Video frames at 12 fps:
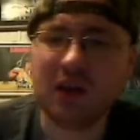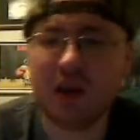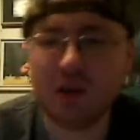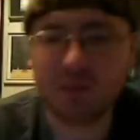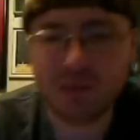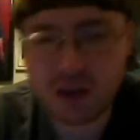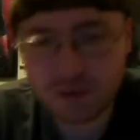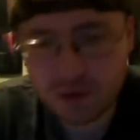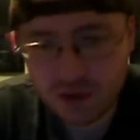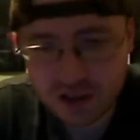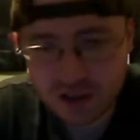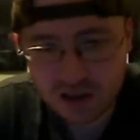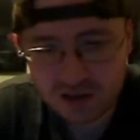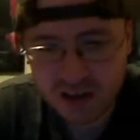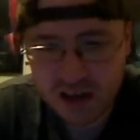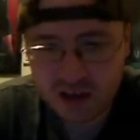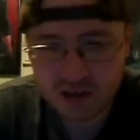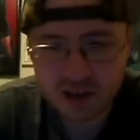Uh, definitely
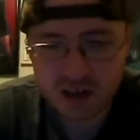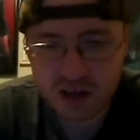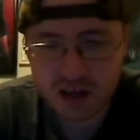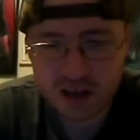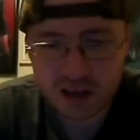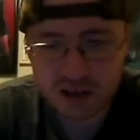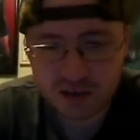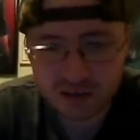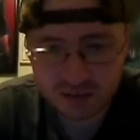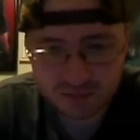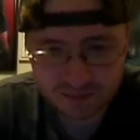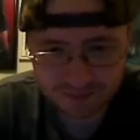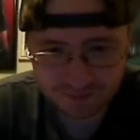Italian guys.